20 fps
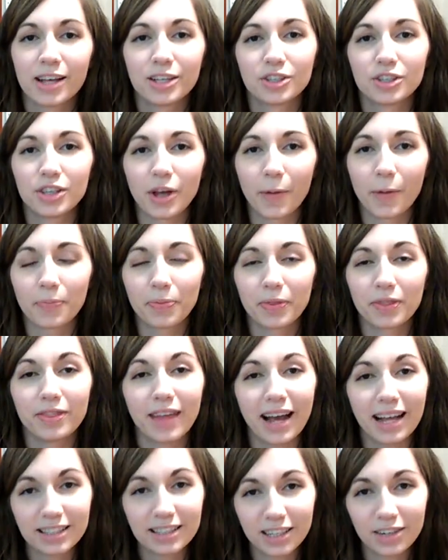So
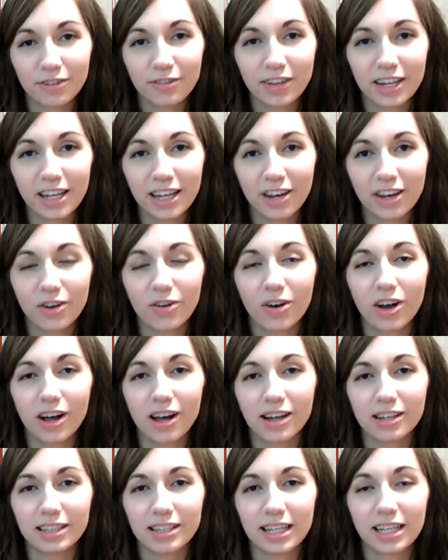that's our video
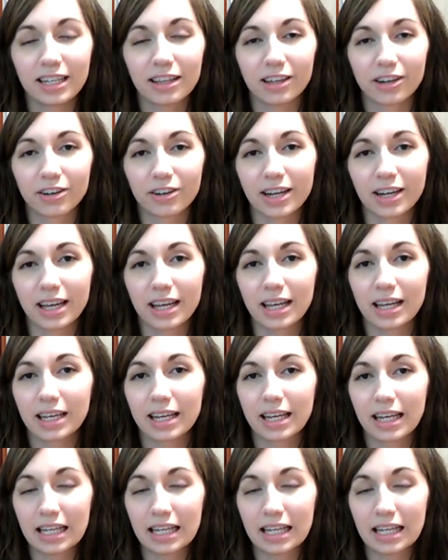on decluttering